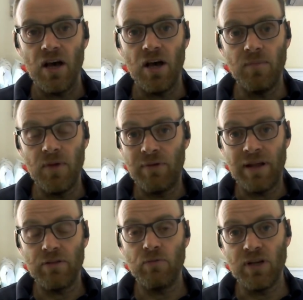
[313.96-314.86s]
um,
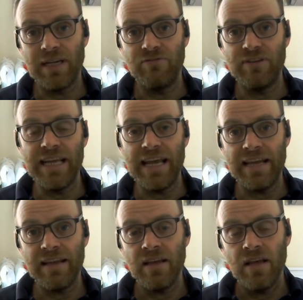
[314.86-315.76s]
around the world every
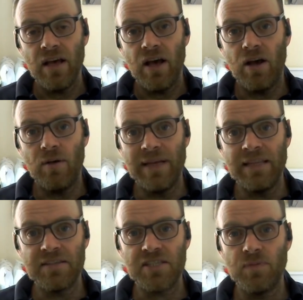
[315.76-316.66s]
day. Um,
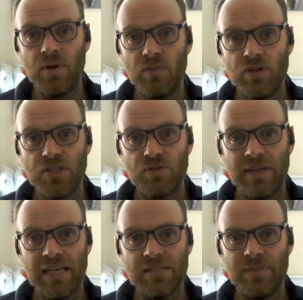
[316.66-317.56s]
in the summer months,
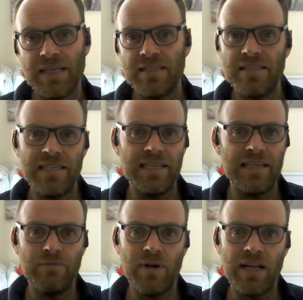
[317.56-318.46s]
we expect to
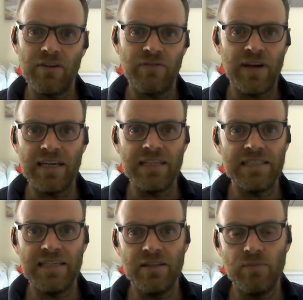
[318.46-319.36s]
see
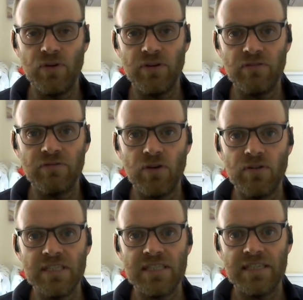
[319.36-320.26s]
wildfires in the boreal
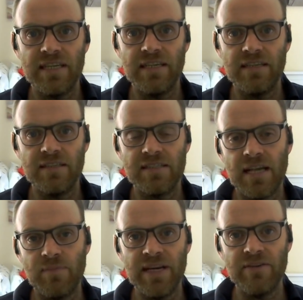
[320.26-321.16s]
forests in
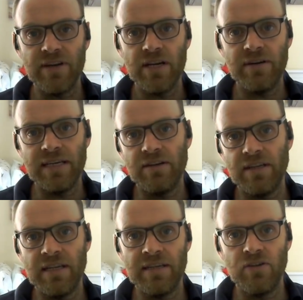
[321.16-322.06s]
Siberia and,
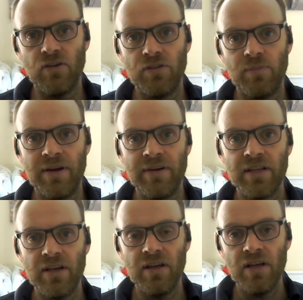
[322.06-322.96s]
and in North
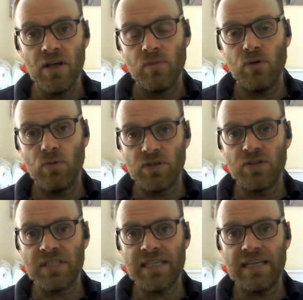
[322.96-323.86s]
America. But what
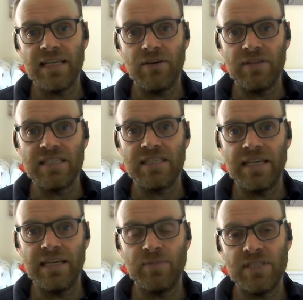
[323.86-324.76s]
does stand out this
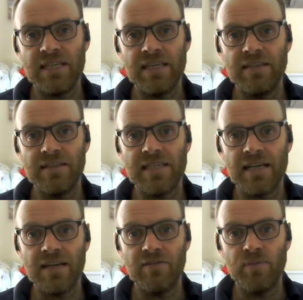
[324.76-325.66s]
year, particularly in the
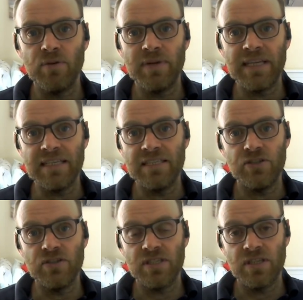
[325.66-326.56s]
Sakha Republic, is
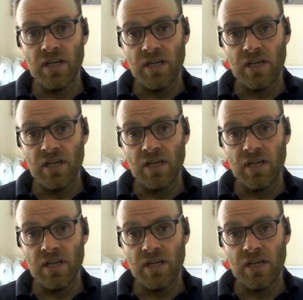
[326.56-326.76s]
just